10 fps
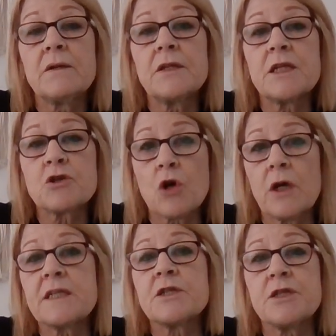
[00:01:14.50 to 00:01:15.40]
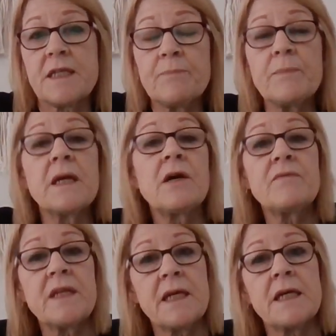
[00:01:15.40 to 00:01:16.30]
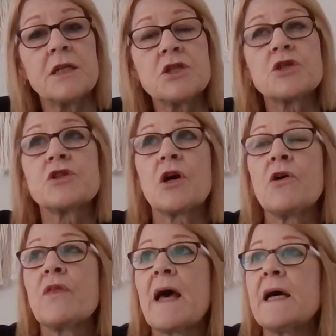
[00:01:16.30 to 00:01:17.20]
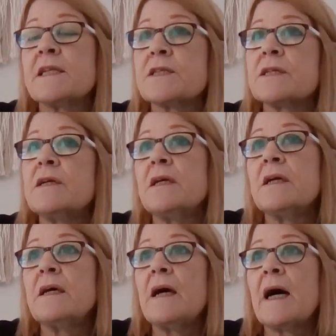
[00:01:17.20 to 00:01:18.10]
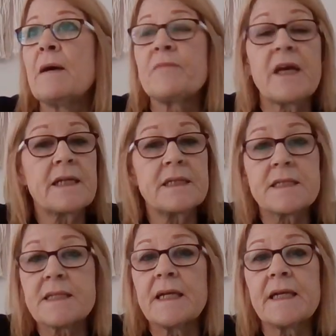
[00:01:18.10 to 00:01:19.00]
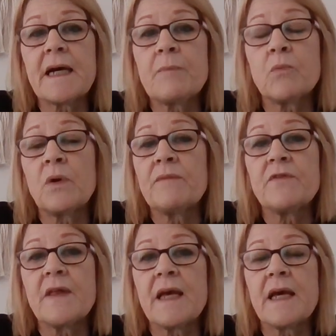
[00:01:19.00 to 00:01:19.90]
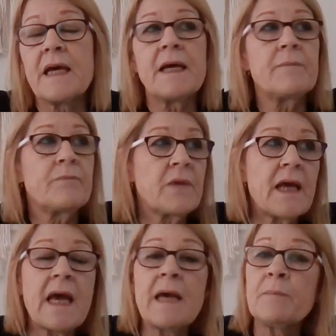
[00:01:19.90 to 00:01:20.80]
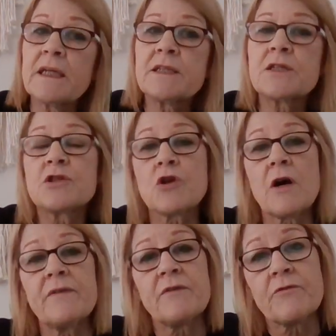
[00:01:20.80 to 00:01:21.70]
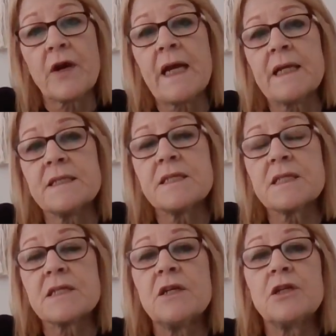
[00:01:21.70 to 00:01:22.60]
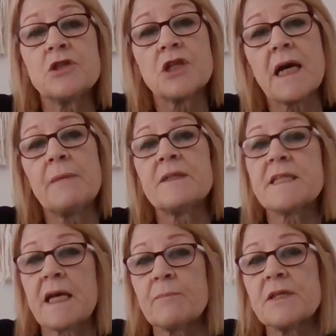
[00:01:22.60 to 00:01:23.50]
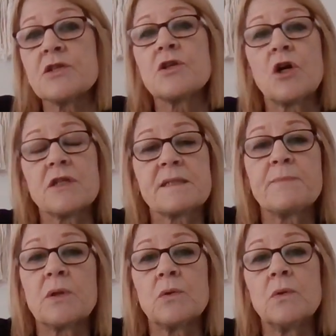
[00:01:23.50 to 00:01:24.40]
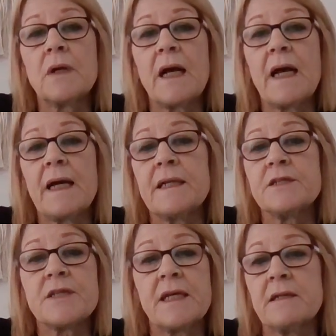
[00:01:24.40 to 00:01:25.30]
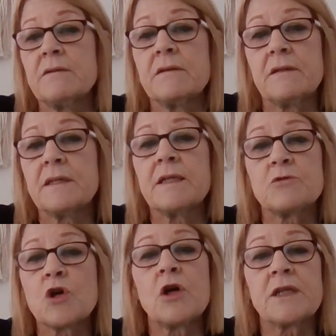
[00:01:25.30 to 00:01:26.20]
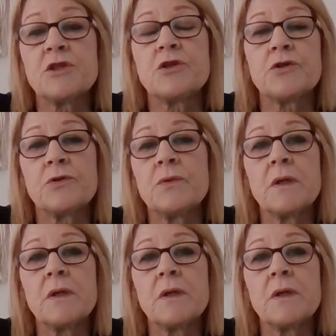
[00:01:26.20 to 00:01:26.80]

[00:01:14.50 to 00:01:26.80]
They're trying to tip me over the edge so that they can set it up with their ambulance driver friends to come and take me to the hospital, and then they're trying to